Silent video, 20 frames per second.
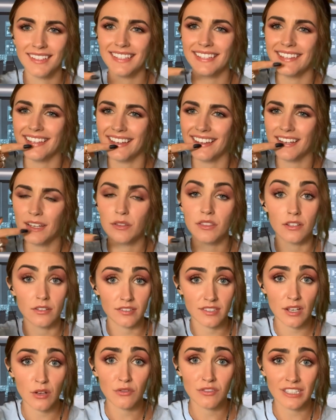Yeah, they're
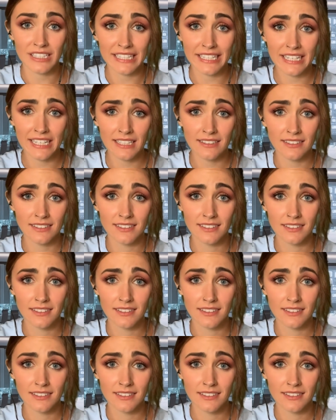self-cleaning.